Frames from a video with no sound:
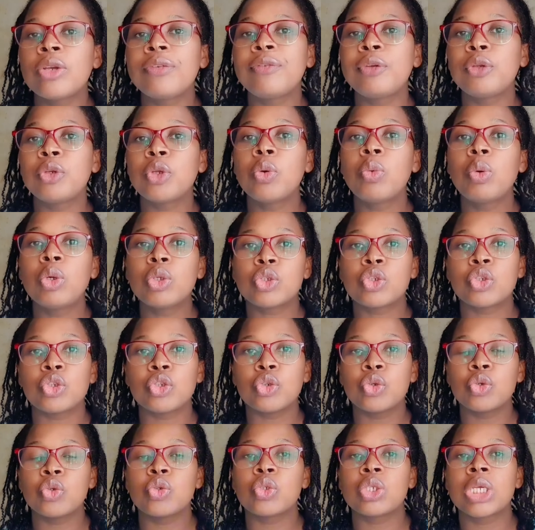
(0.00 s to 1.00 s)
if you don't want to
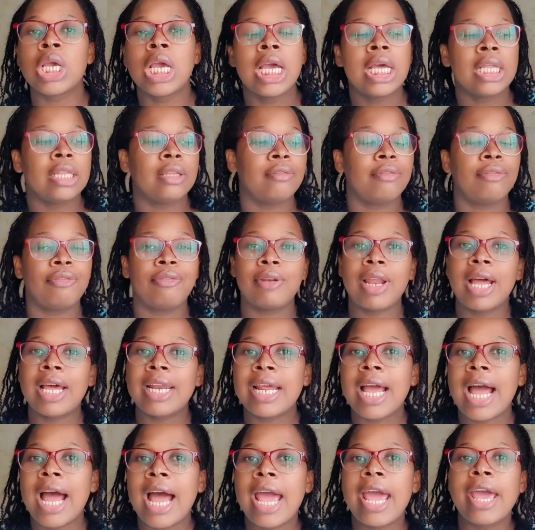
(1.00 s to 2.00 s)
use the
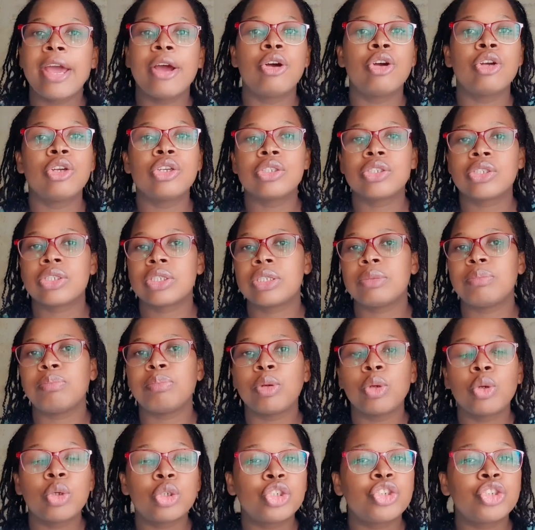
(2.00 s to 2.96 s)
flat irons, the blow